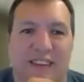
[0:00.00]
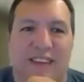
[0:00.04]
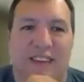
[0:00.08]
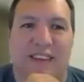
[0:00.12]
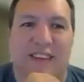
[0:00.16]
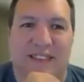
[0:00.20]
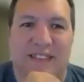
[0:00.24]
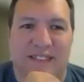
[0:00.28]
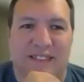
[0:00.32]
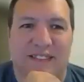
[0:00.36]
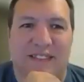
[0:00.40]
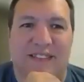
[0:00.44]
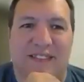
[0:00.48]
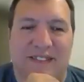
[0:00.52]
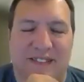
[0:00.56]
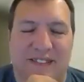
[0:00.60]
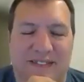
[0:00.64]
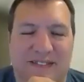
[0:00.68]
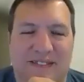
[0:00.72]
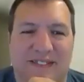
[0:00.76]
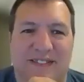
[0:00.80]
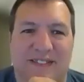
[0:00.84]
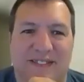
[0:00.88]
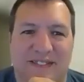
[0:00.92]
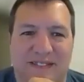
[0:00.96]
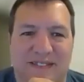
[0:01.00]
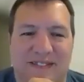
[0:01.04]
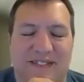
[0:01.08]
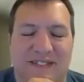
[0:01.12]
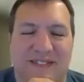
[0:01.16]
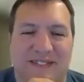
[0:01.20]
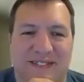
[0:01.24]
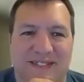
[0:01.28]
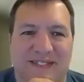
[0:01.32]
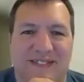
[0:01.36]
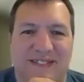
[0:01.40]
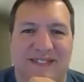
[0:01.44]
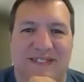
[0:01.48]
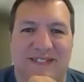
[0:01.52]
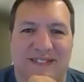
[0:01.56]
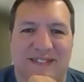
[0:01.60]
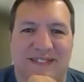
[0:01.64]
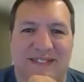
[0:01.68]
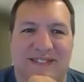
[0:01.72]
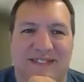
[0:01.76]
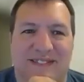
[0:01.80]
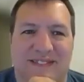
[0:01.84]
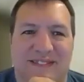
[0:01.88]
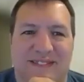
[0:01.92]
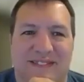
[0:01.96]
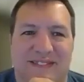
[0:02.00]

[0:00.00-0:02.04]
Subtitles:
and seized 22 computers.